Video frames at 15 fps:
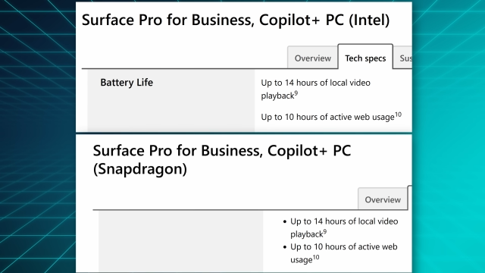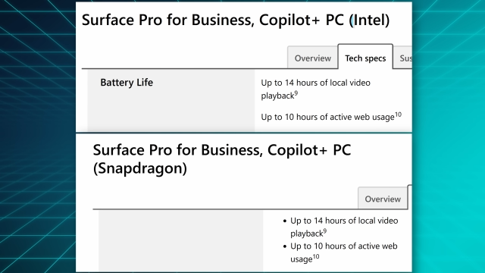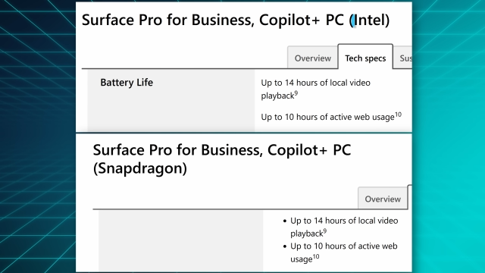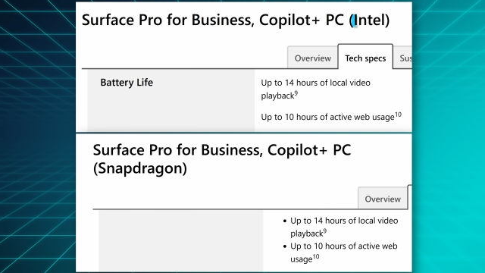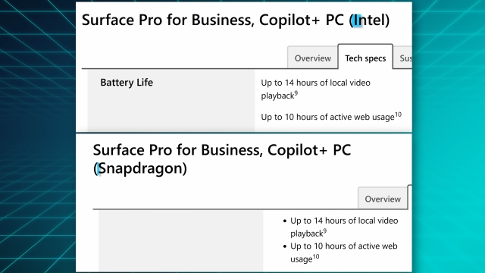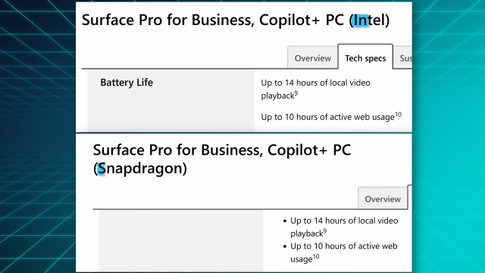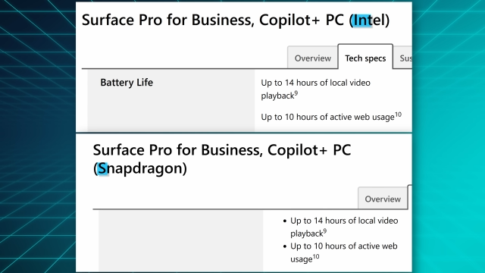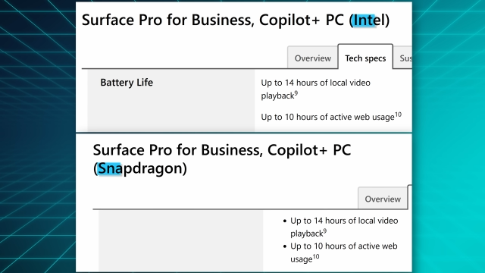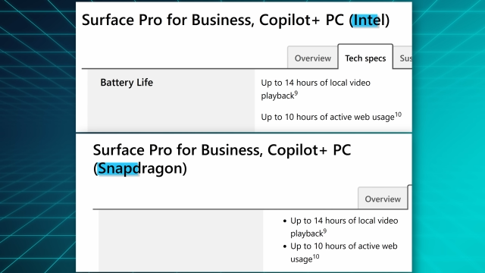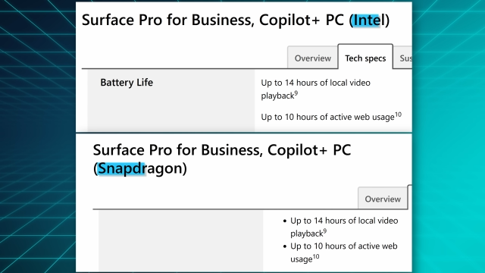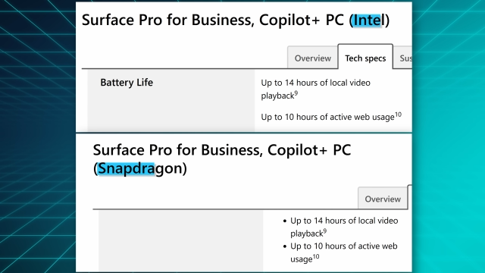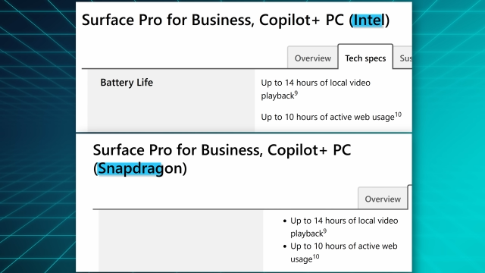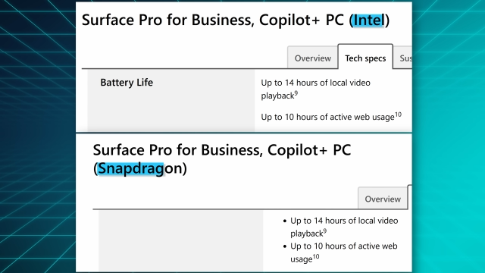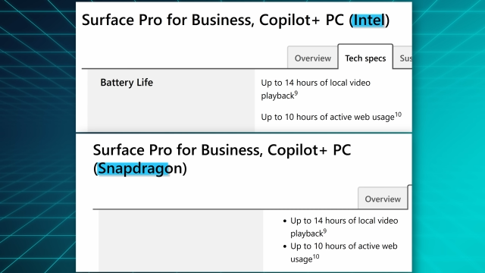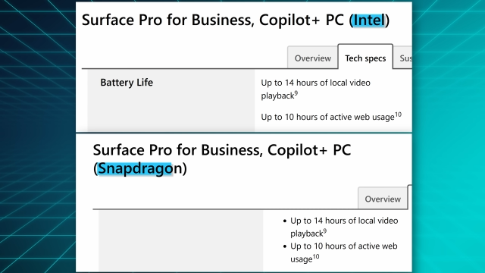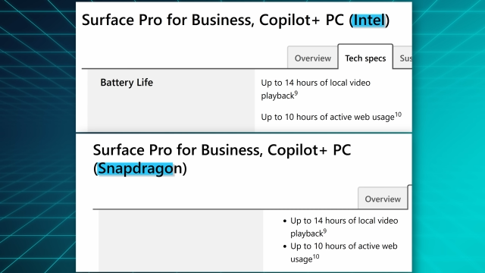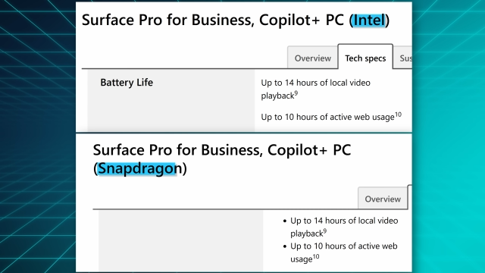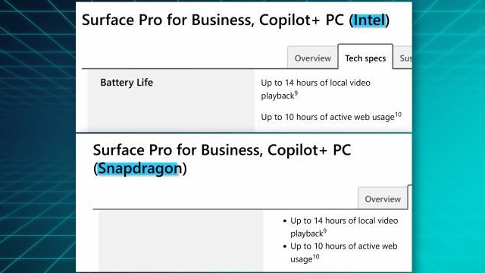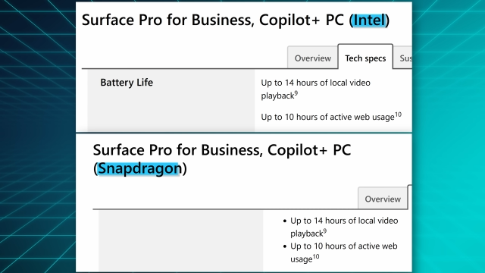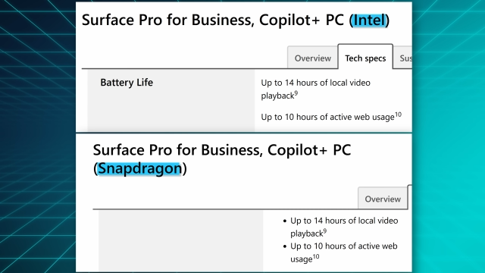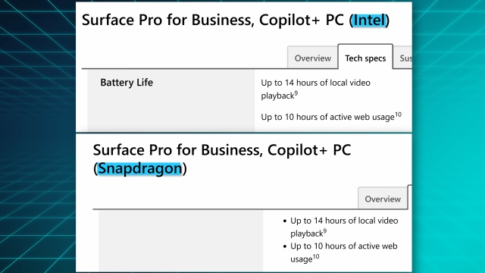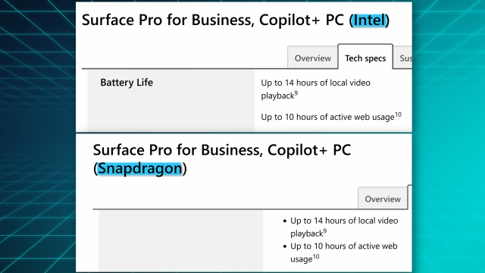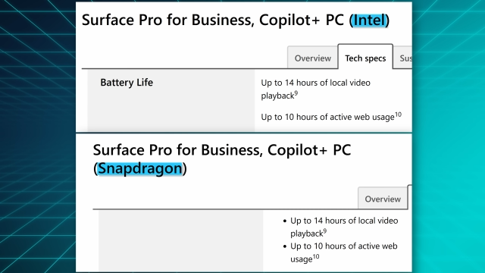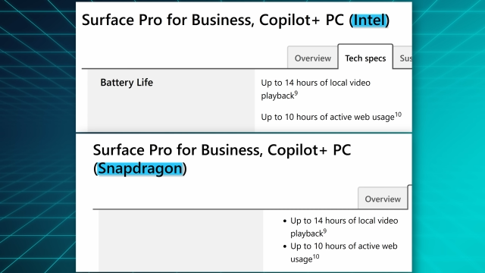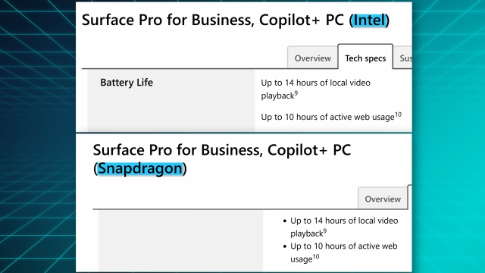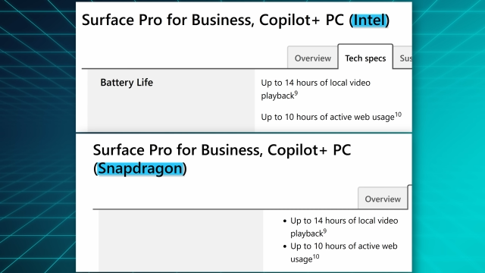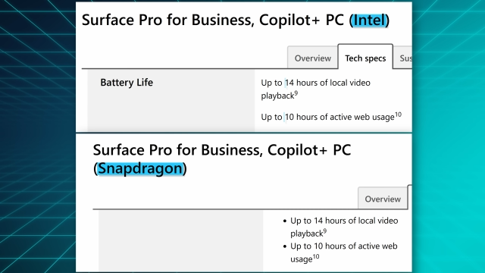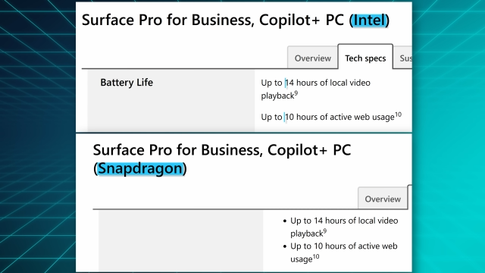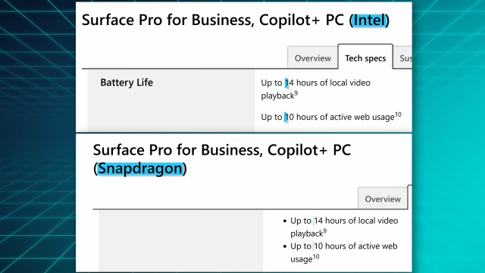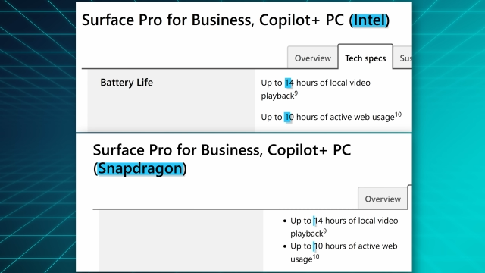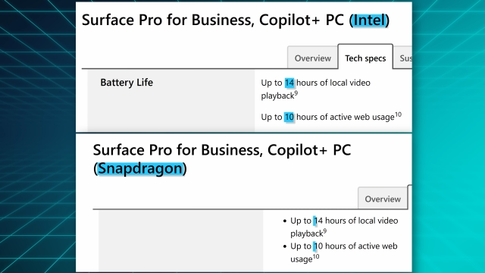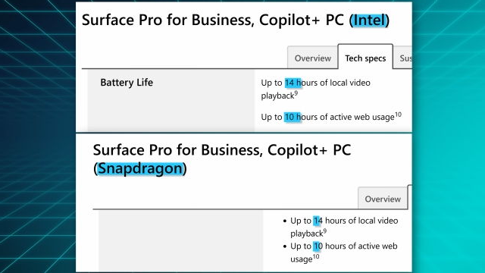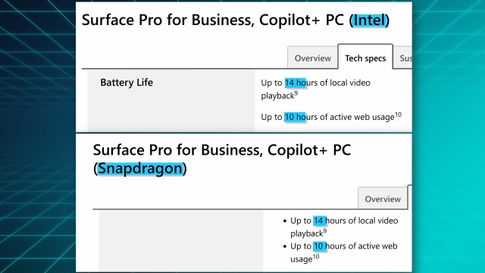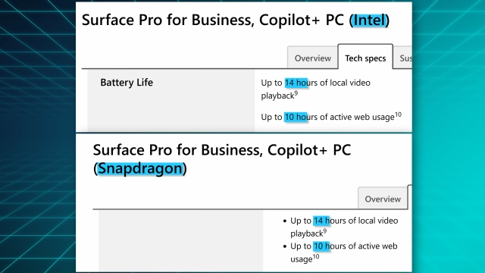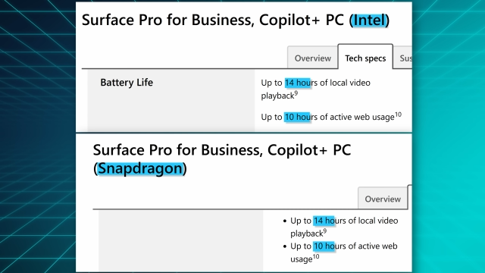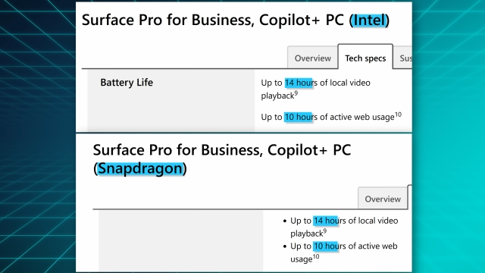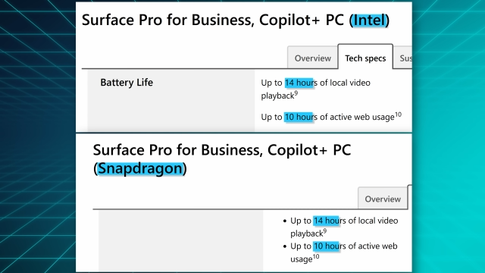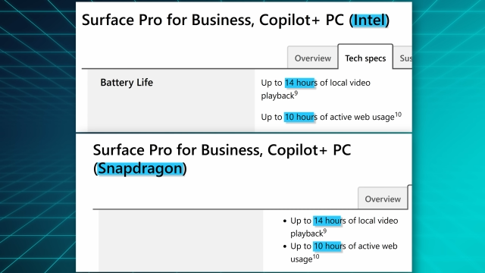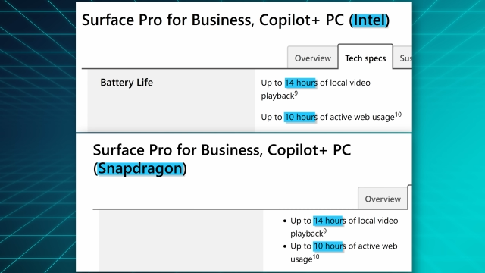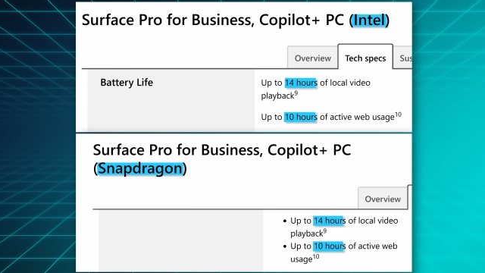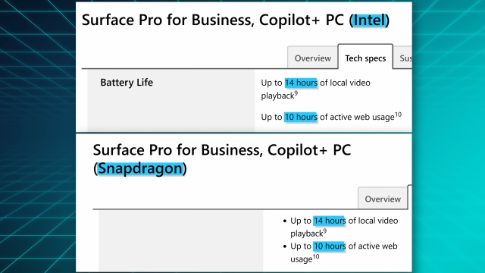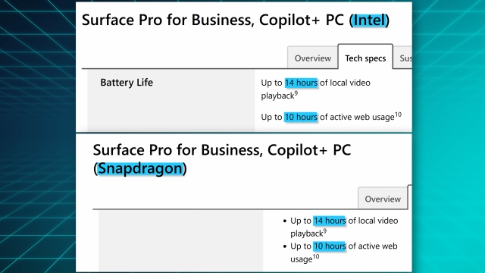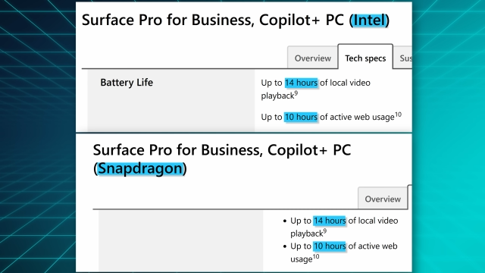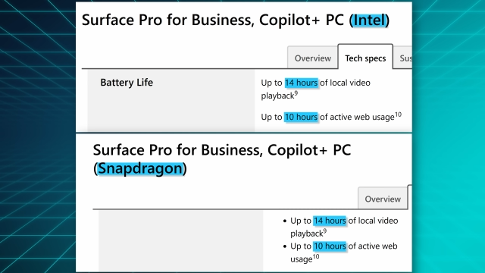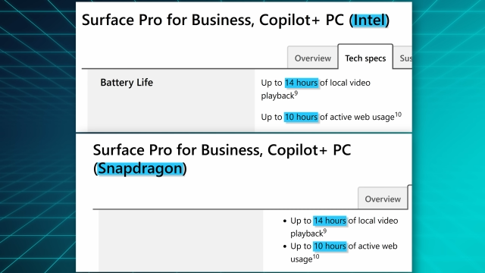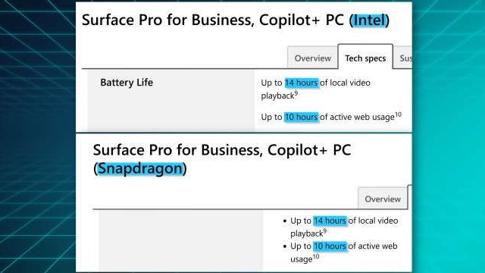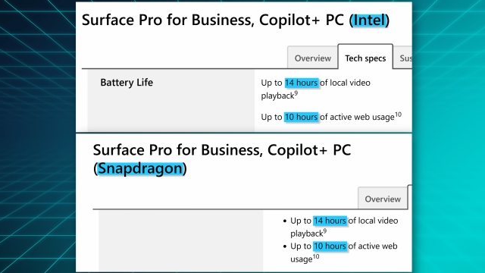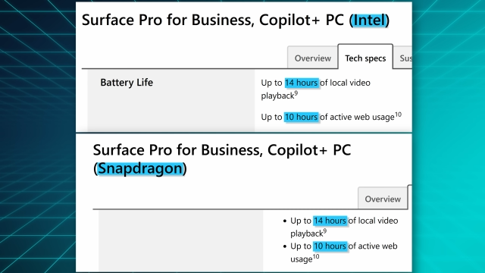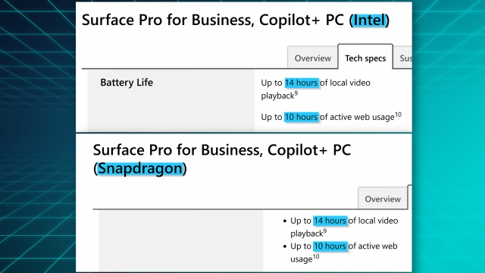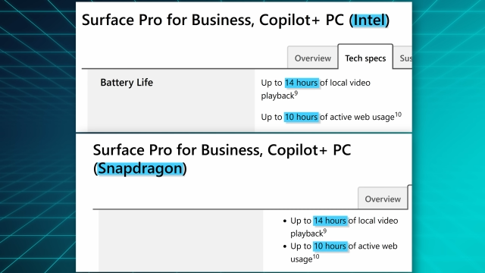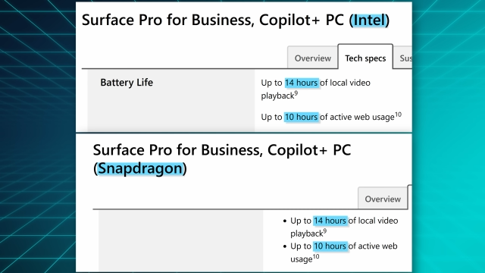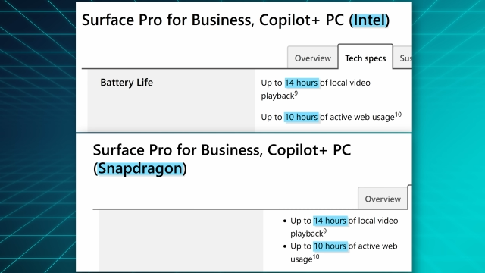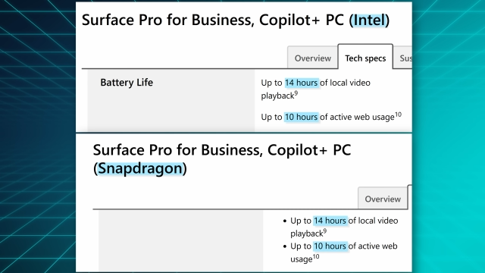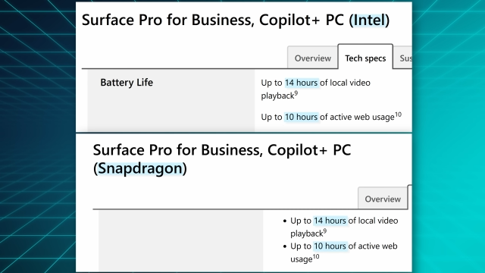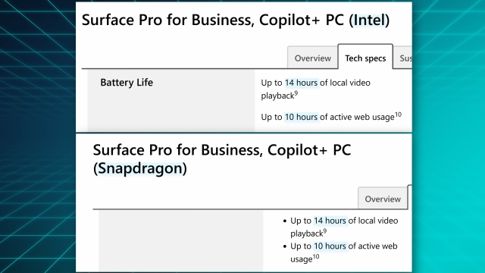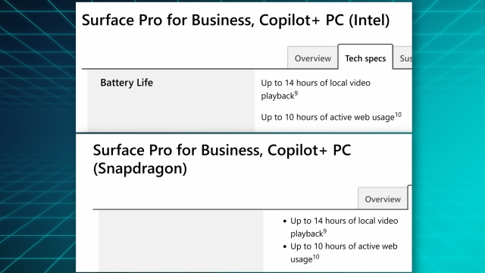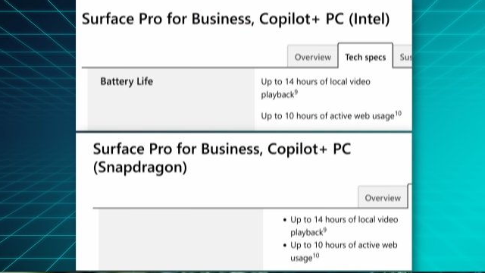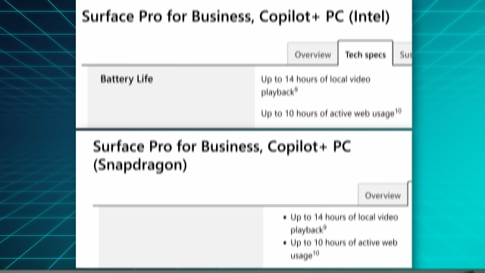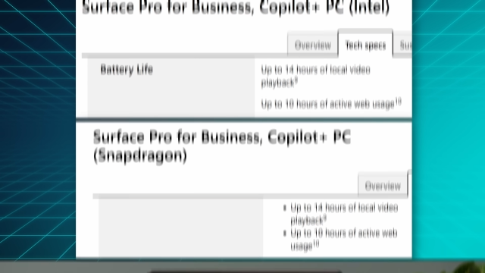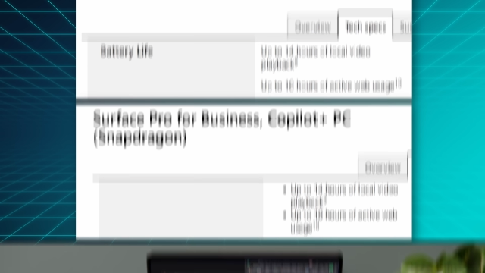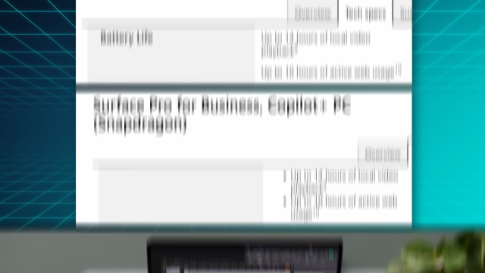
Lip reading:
(no speaker visible)